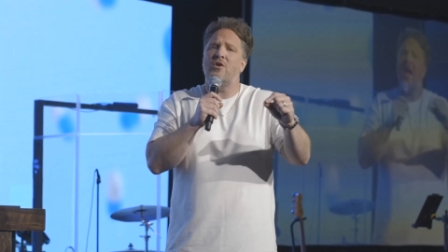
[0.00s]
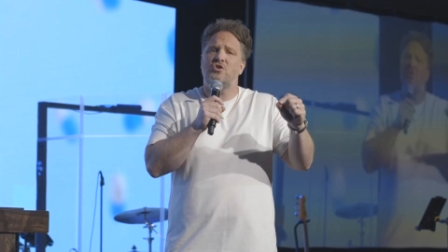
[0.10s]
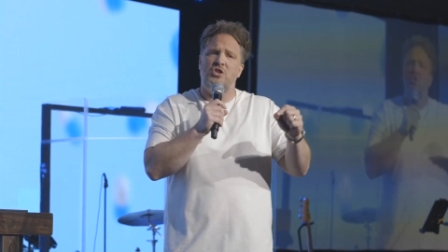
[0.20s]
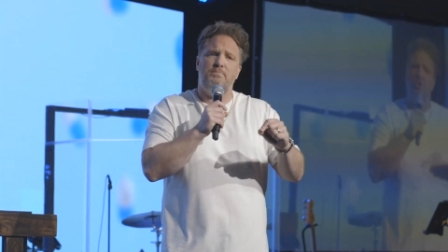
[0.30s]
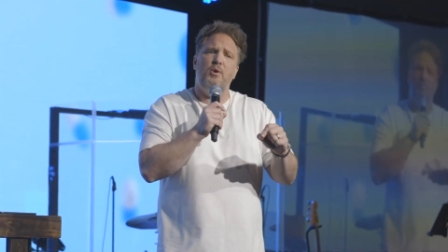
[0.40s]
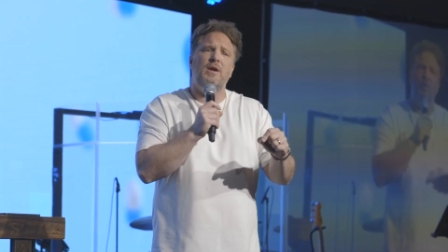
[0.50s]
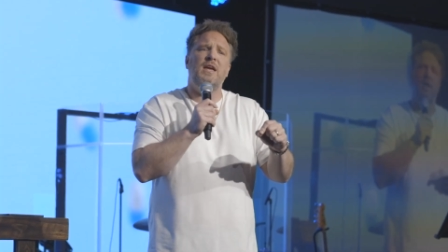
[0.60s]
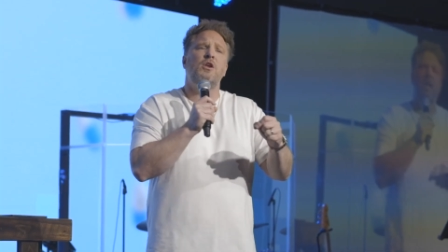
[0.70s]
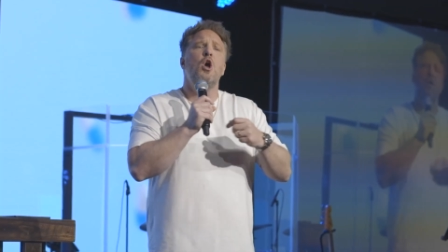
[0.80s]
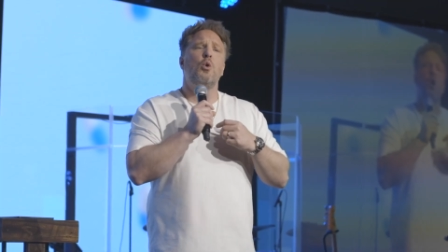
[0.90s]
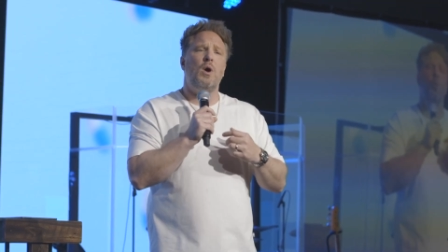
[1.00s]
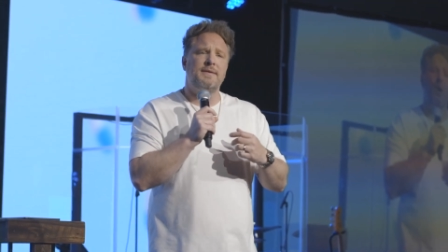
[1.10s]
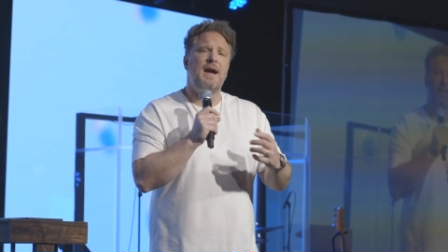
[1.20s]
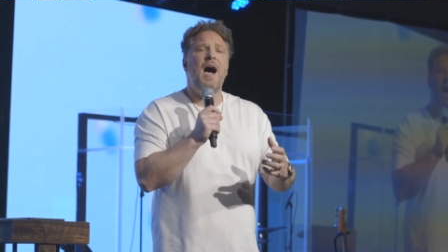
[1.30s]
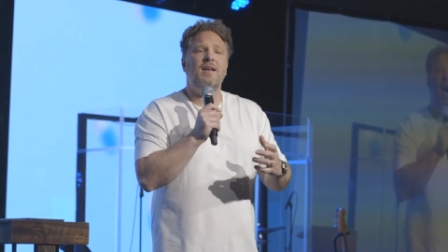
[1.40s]
she's putting in what
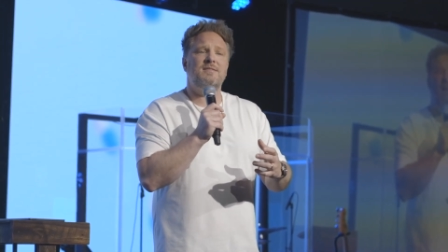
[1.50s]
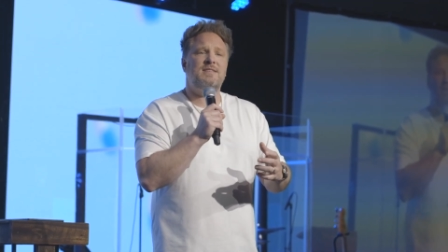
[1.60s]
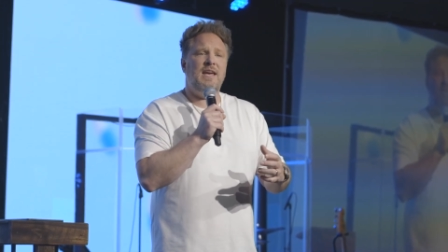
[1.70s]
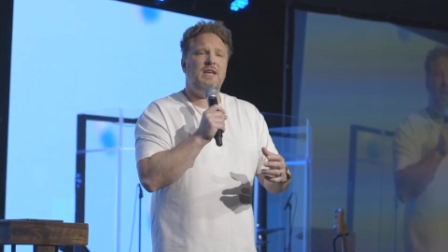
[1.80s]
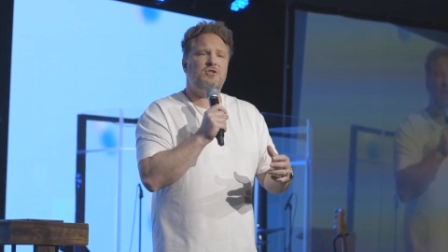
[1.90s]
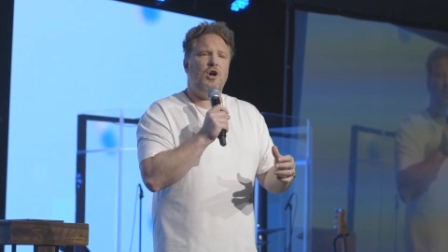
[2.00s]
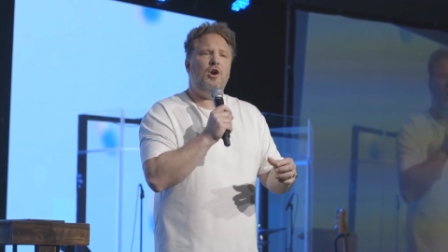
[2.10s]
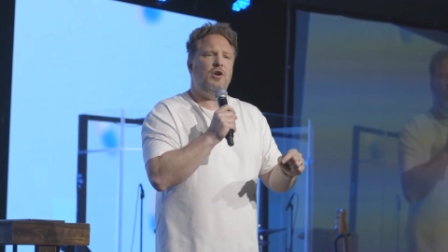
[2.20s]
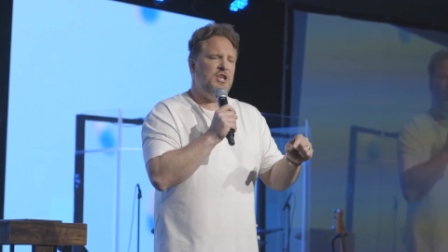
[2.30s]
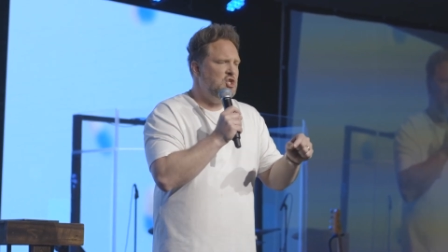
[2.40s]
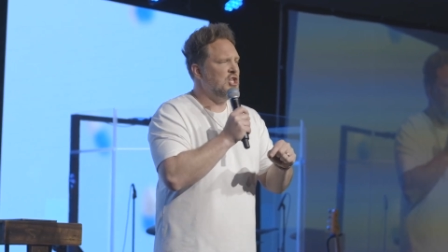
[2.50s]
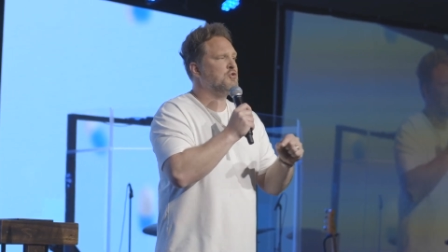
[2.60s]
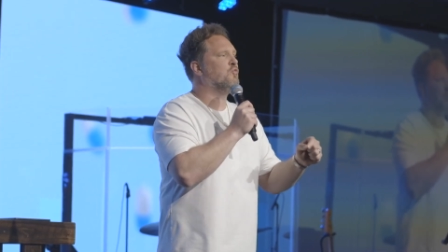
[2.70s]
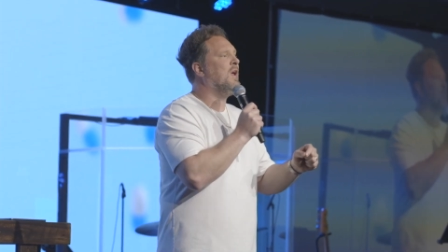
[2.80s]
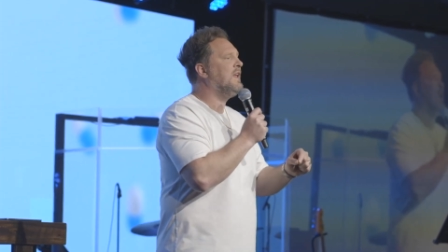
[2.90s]
God is saying to her, and she's
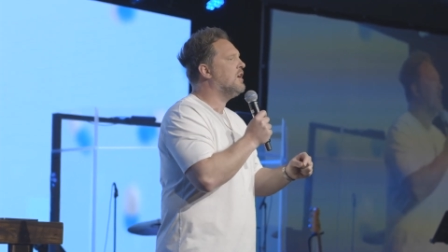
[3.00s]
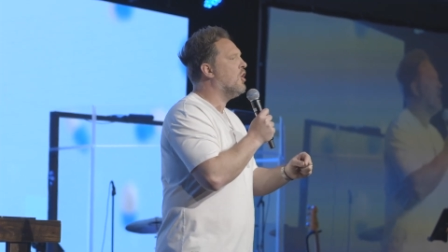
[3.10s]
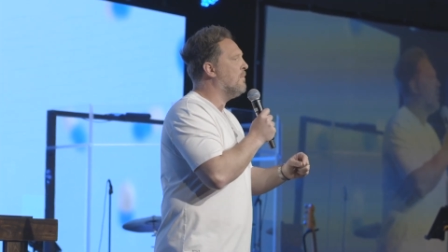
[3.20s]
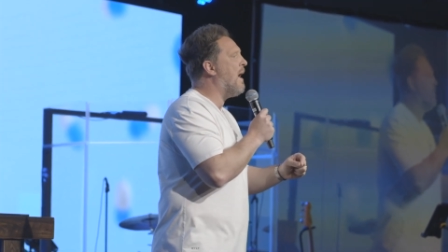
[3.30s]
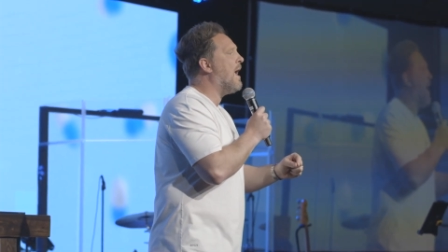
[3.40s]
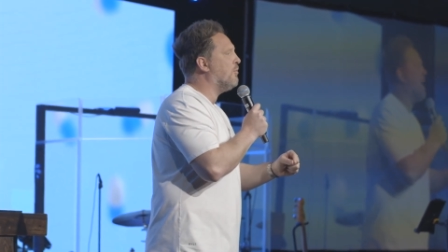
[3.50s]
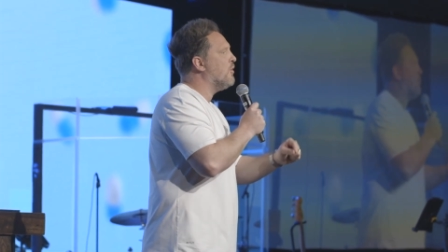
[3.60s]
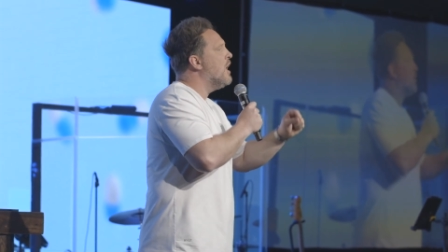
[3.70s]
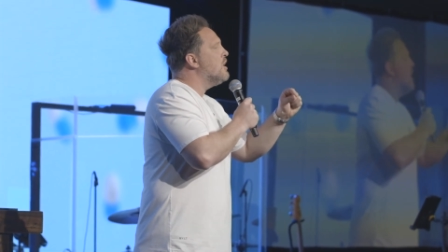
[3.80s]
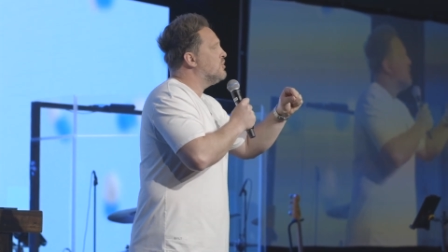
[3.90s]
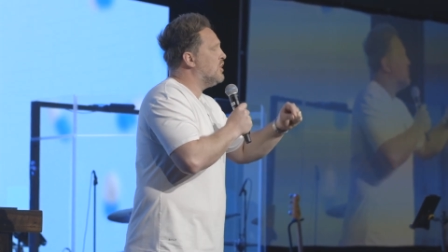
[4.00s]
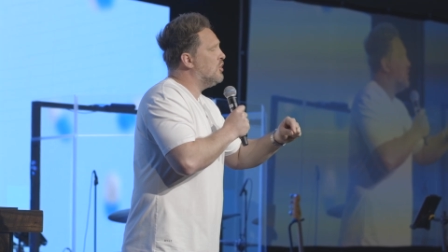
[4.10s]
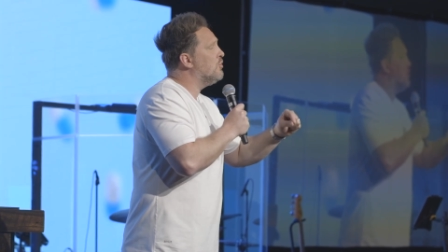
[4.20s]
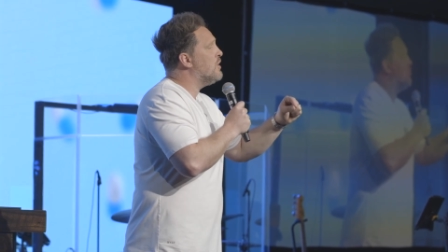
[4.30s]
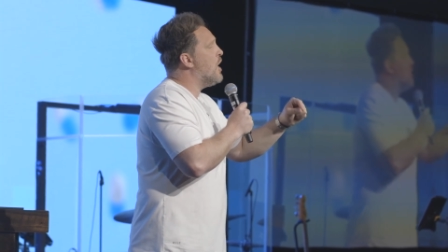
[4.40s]
reading her Bible. Do
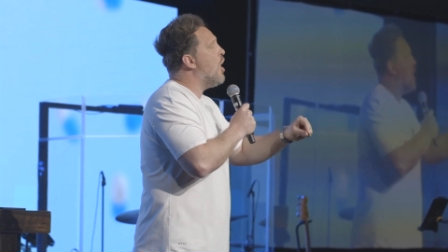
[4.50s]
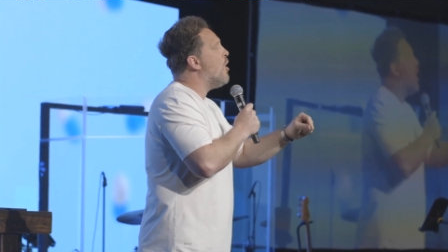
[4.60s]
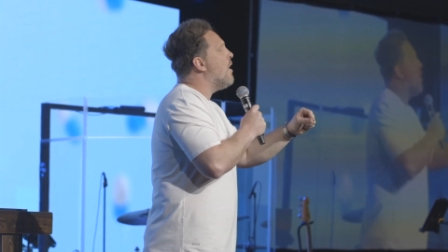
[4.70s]
you know